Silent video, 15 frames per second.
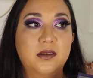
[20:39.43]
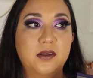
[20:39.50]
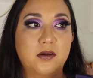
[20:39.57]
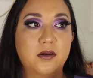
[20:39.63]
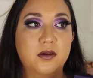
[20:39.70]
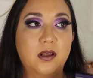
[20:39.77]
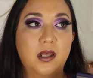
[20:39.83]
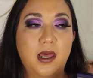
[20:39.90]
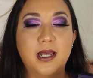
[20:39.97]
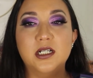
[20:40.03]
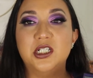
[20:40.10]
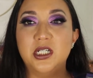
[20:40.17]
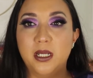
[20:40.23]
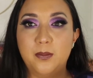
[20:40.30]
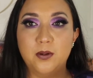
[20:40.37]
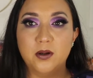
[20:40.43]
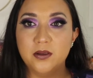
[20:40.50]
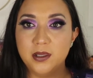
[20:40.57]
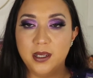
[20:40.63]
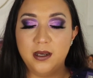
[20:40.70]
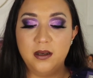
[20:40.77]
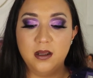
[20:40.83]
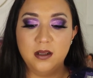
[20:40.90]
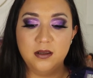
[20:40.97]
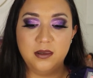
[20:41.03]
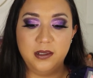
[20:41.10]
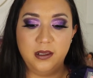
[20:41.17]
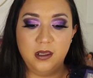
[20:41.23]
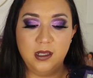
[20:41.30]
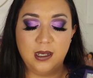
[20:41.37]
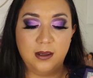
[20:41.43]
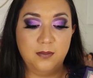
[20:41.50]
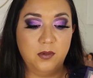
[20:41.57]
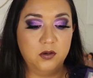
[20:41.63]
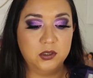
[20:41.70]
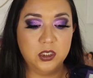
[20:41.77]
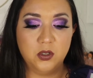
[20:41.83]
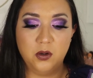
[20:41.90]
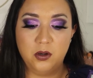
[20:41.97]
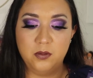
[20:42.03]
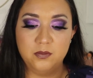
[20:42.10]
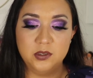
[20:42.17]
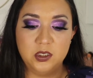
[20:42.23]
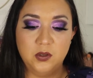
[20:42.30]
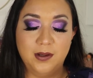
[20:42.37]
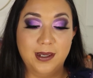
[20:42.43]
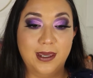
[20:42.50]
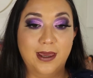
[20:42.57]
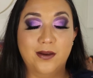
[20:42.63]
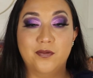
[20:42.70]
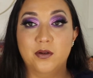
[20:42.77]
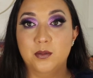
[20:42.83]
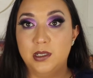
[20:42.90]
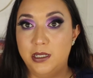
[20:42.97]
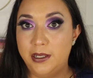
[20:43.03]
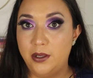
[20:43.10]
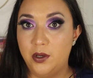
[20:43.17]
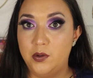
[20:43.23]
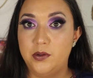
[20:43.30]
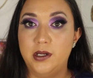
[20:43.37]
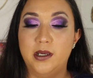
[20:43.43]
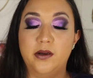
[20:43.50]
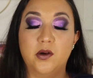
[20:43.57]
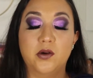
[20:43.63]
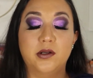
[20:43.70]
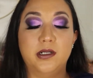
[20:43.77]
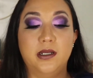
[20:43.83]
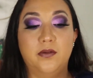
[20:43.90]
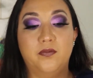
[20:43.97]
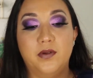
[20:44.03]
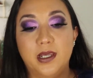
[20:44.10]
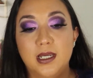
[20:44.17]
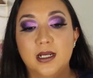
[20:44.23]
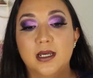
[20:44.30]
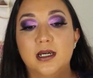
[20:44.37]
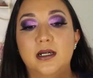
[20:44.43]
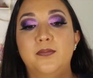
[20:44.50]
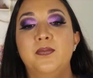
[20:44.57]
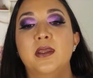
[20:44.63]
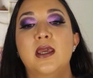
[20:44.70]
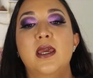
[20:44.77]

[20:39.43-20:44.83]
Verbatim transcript: they're a lot cheaper than the like multi-chromes you can get from Clionadh or Devinah.